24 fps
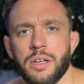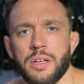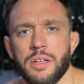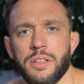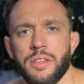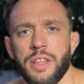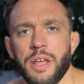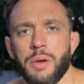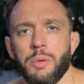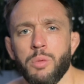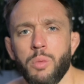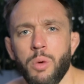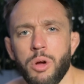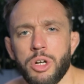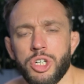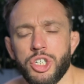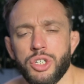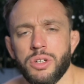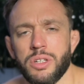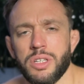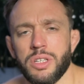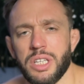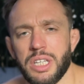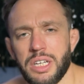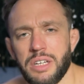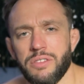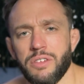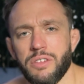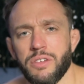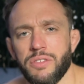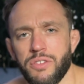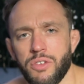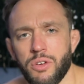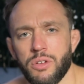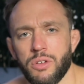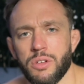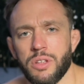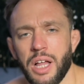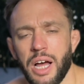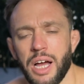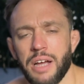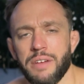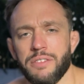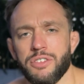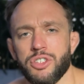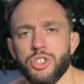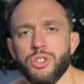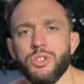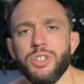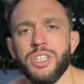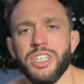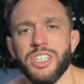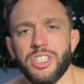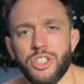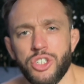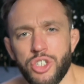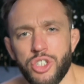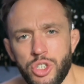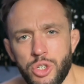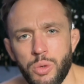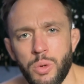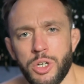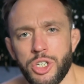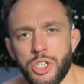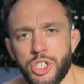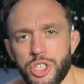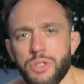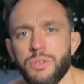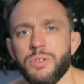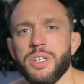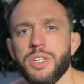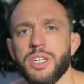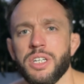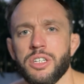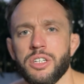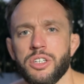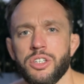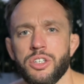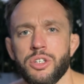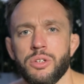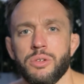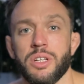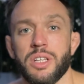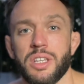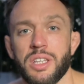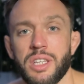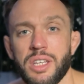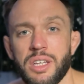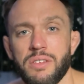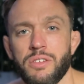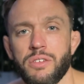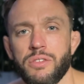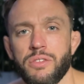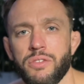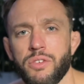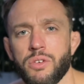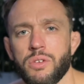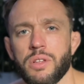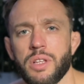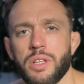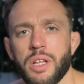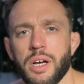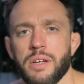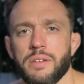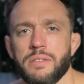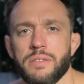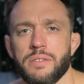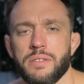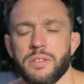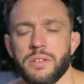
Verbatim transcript: They would want you to live a full life. So you need to do what you need to do to live a full life.